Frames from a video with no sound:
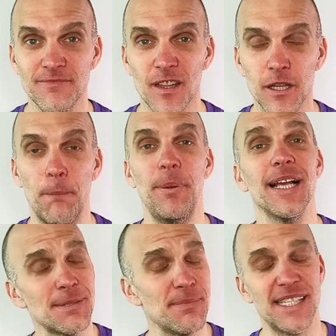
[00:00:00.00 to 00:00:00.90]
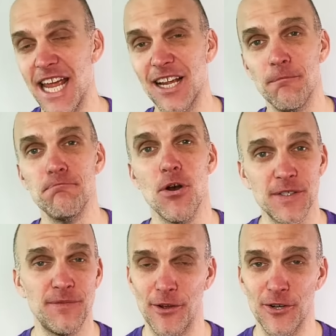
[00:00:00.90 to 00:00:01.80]
The biggest mistake most
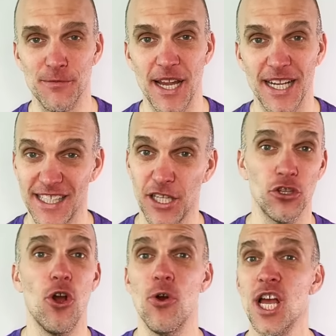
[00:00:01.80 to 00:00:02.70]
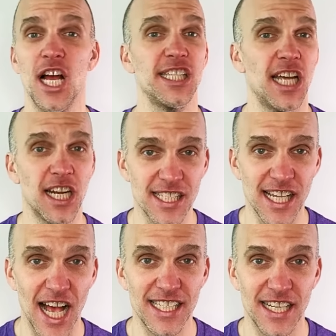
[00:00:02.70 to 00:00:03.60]
founders make is they throw a ton of
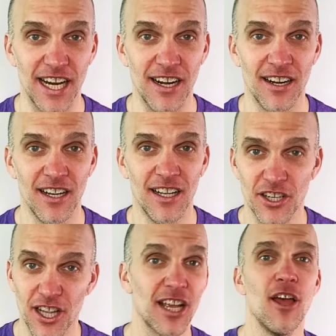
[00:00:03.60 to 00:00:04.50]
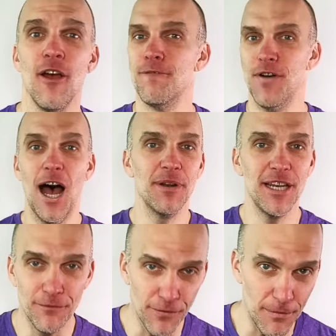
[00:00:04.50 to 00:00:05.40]
slides in there. They're like
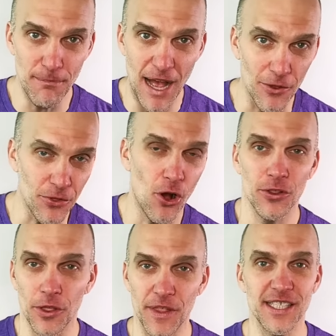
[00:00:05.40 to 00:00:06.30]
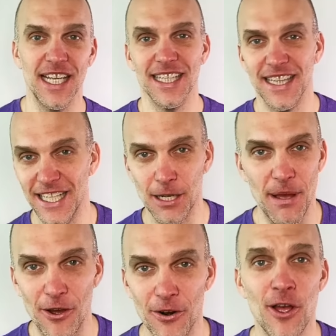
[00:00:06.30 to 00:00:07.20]
vomiting from the mouth all the things they can think
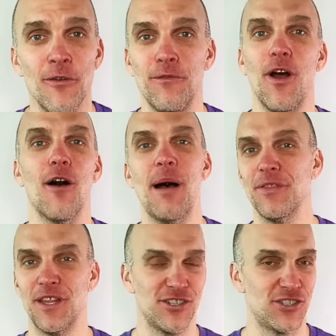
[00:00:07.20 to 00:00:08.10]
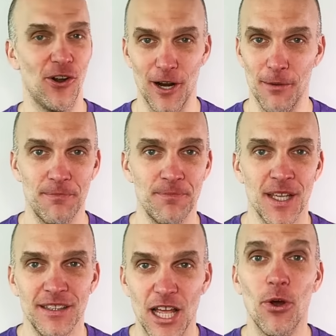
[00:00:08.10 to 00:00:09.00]
about their startup.
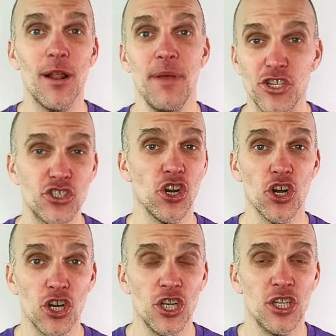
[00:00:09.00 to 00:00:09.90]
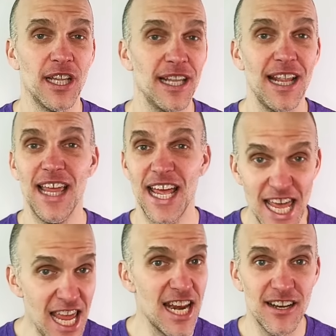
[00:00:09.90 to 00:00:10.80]
They want to make sure that they
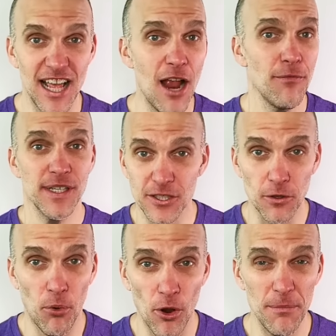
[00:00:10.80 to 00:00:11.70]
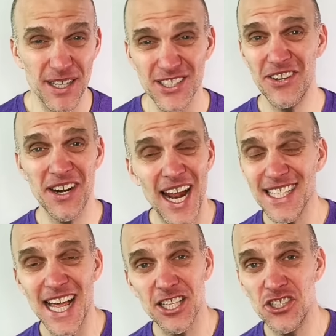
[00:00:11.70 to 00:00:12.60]
hit every single point because they're not
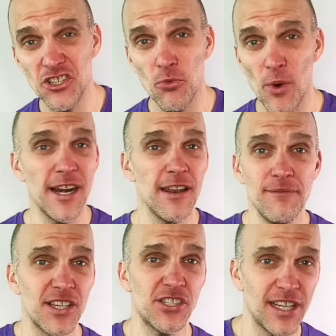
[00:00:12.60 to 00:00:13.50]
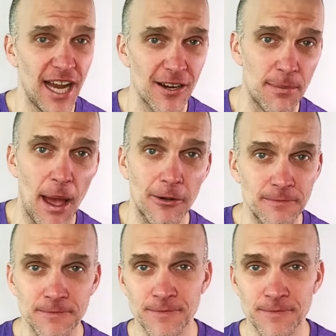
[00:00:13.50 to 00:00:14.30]
exactly sure what an investor cares about.